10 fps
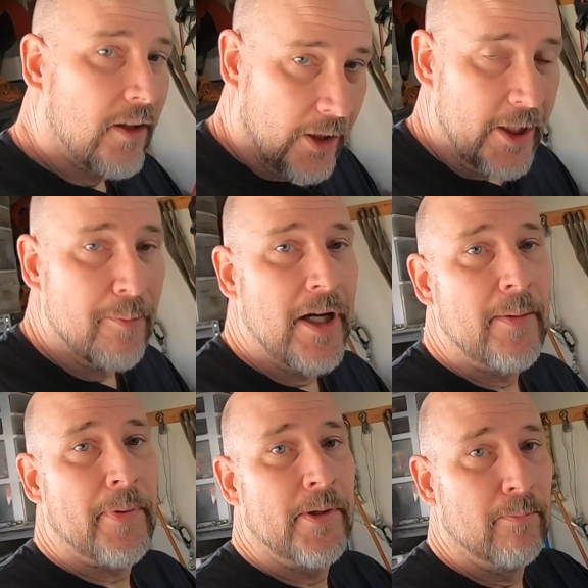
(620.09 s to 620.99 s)
clean them
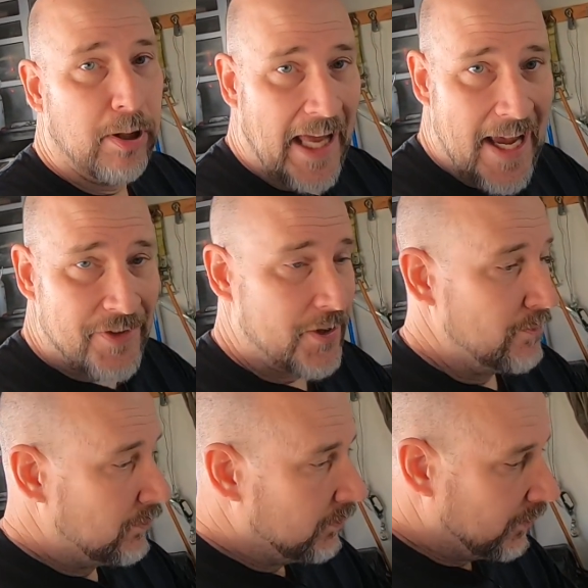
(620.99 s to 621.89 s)
up, blast
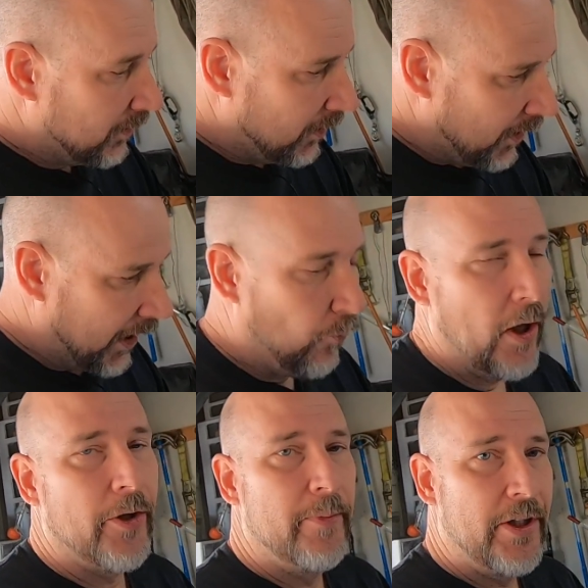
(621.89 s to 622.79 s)
them, and
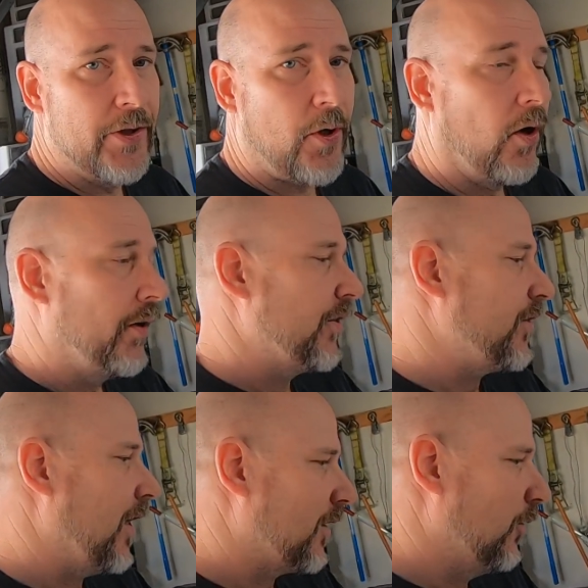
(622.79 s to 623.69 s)
weld them in this car in the
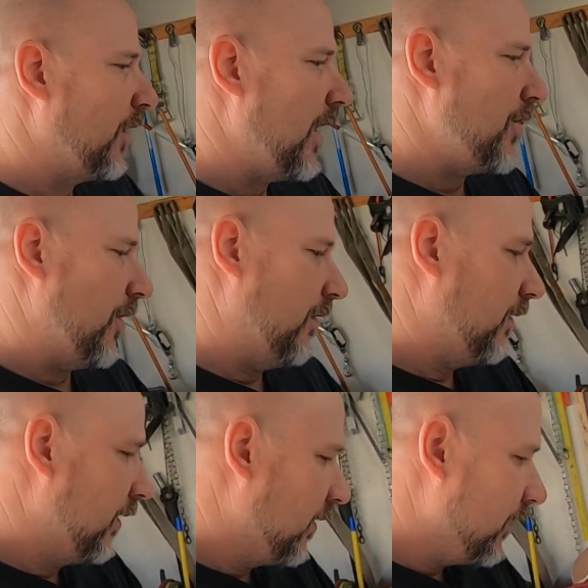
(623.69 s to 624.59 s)
stock location.
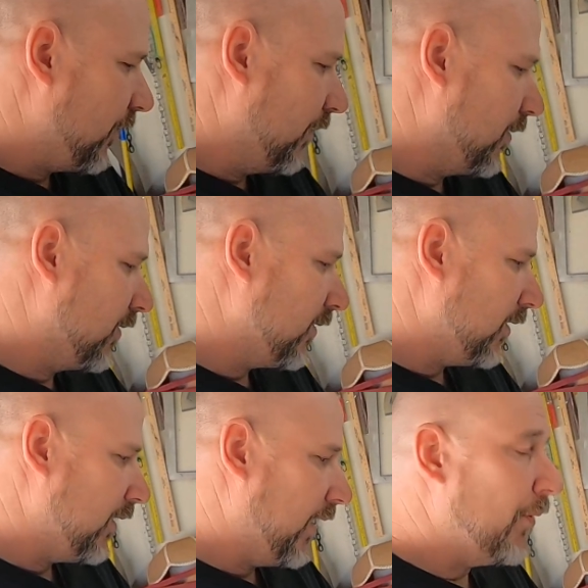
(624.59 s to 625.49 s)
So
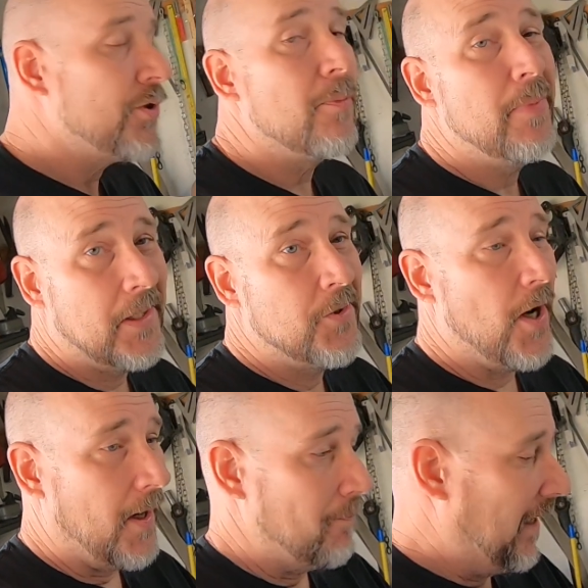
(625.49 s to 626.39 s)
it was a big
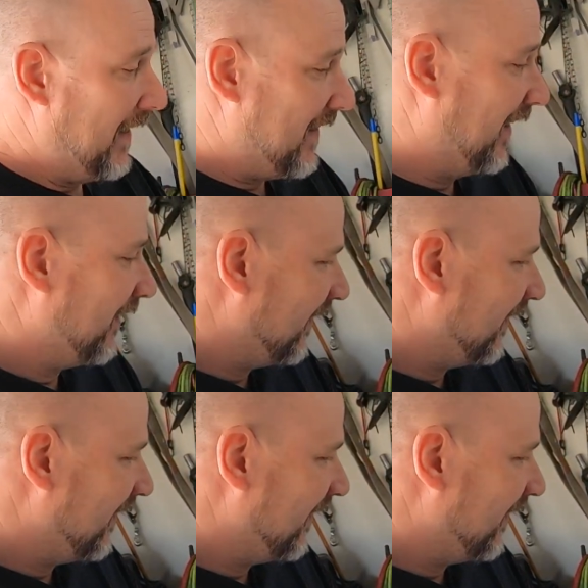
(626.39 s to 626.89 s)
job, man.